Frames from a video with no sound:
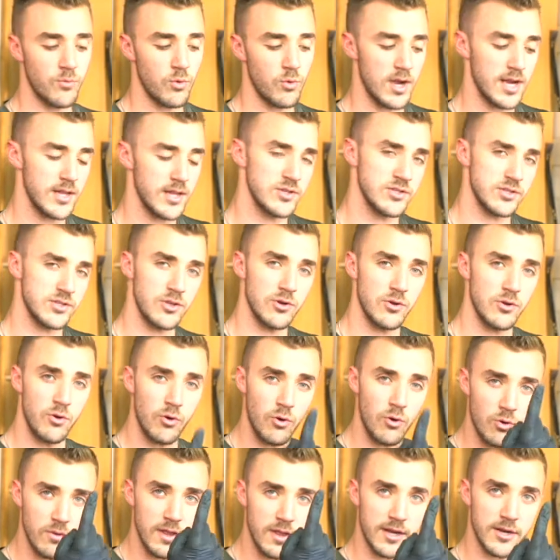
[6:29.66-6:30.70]
way. There's a little
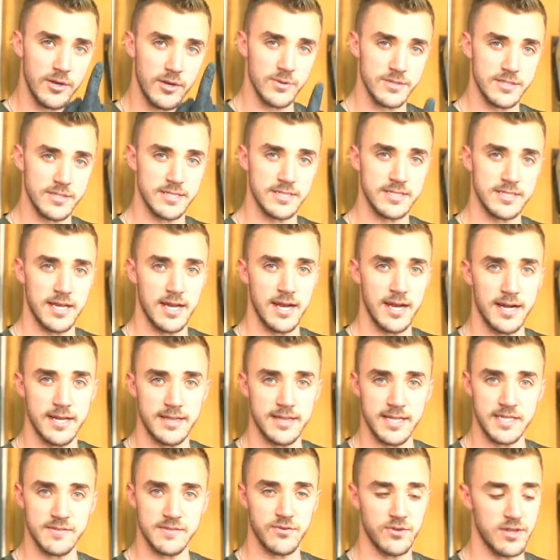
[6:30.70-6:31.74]
hole that goes inside, and
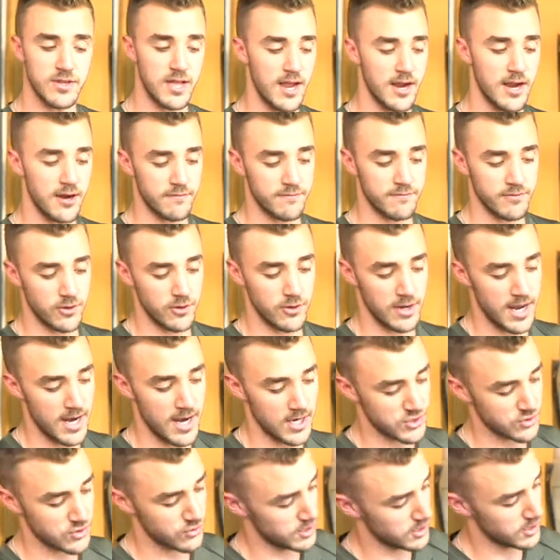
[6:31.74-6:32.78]
that's for the airflow to actually